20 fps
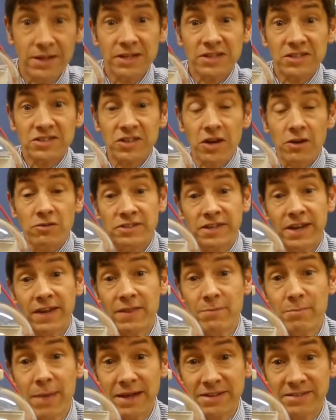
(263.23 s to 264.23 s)
So to get
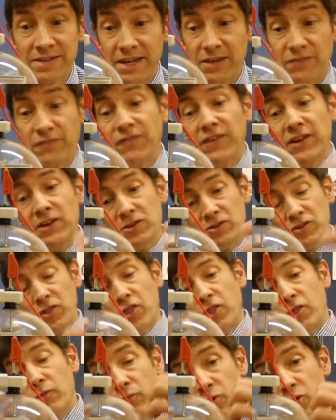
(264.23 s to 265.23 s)
the magnetic field
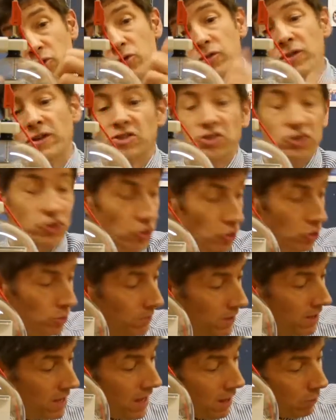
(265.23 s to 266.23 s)
through the
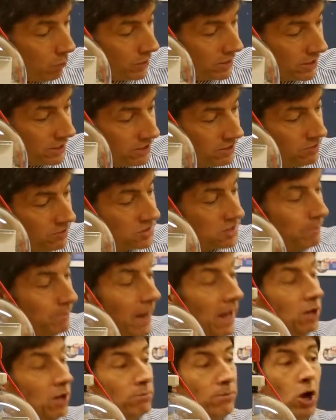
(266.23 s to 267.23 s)
tube, we're going to use some
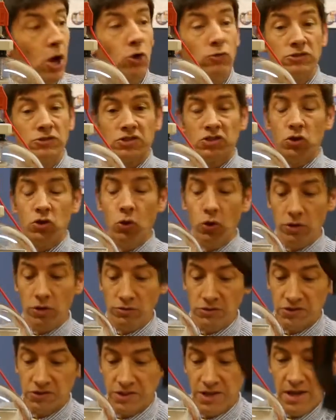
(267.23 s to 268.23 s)
Helmholtz
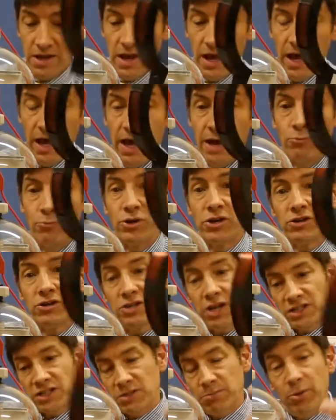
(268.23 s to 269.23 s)
coils. We
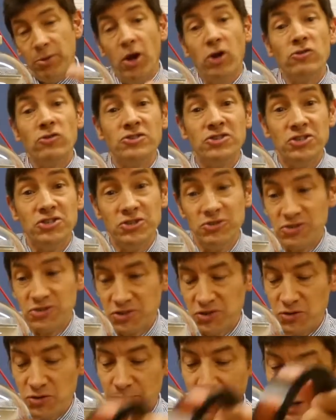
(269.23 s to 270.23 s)
could, I suppose, use
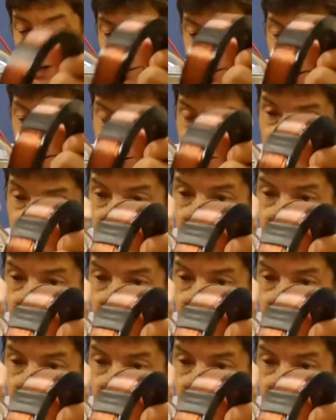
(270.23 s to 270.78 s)
two magnets